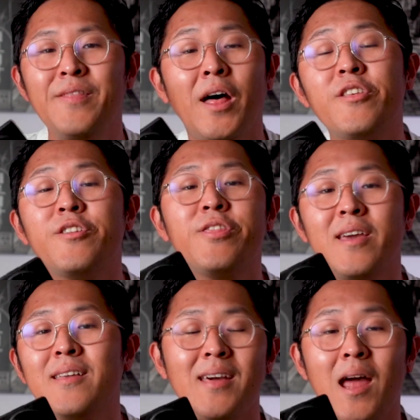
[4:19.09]
Another
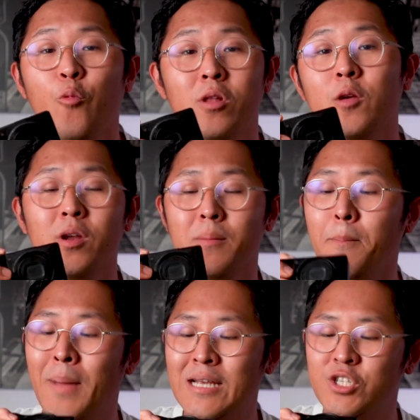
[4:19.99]
thing that I really want to
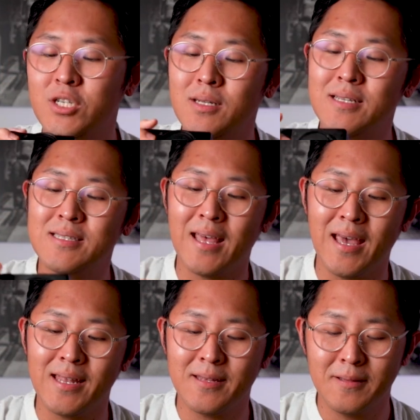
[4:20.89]
mention is
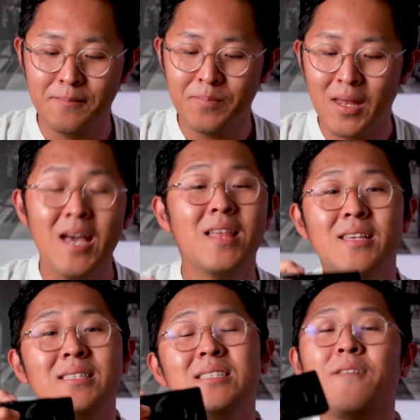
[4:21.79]
that
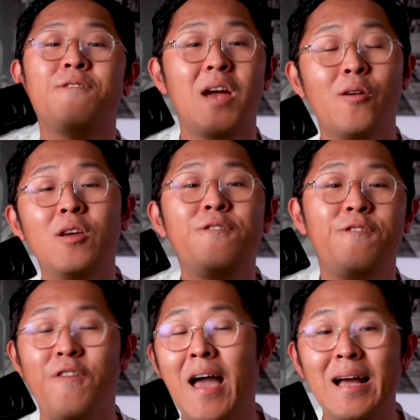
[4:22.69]
this is a very
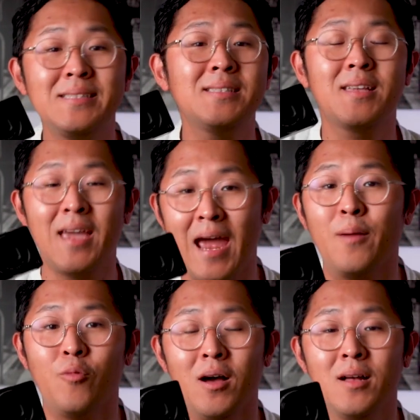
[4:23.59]
fast
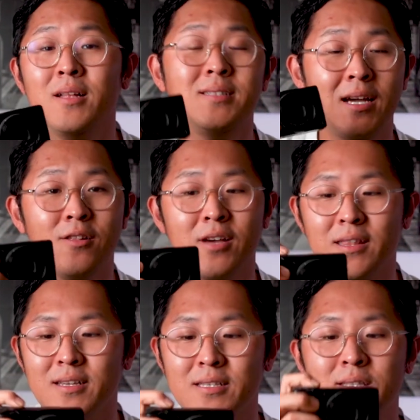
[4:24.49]
camera. Take a look
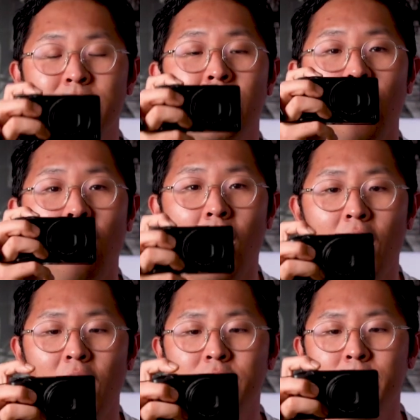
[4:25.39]
at this.
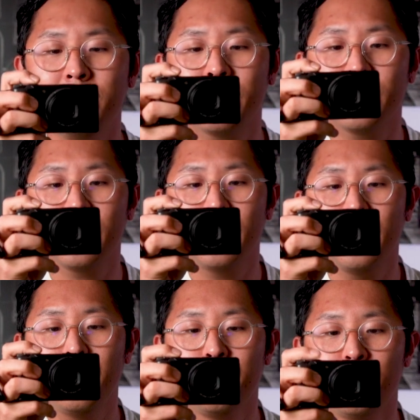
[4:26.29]
On,
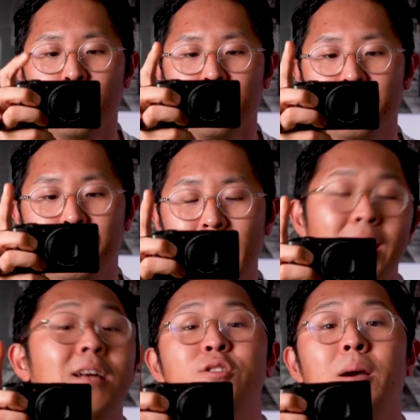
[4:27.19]
boom, and
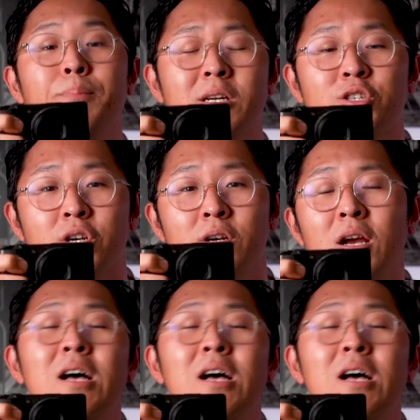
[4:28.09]
I took a picture.